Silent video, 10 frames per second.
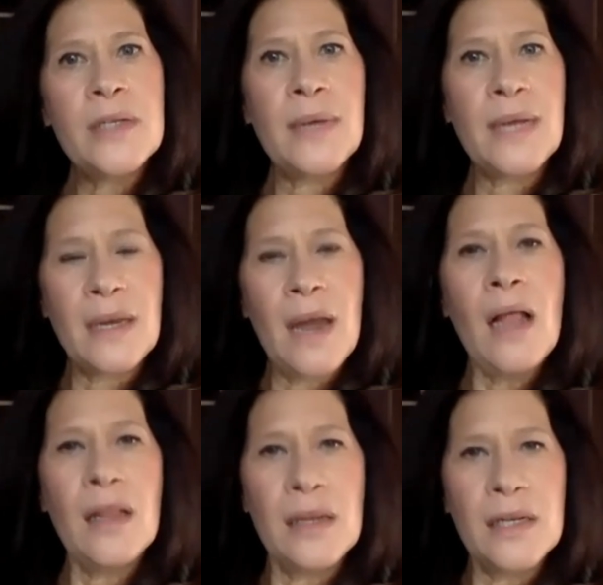to
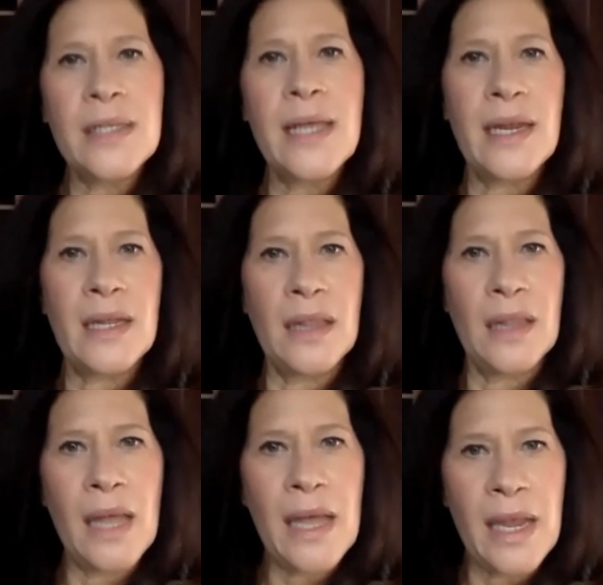acknowledge that in
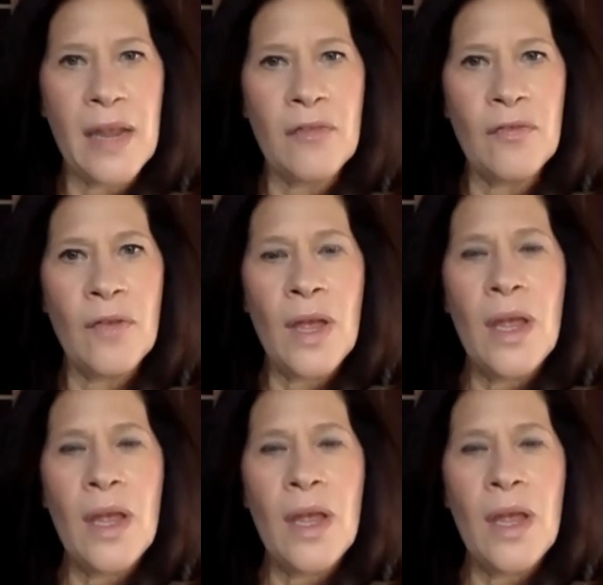life,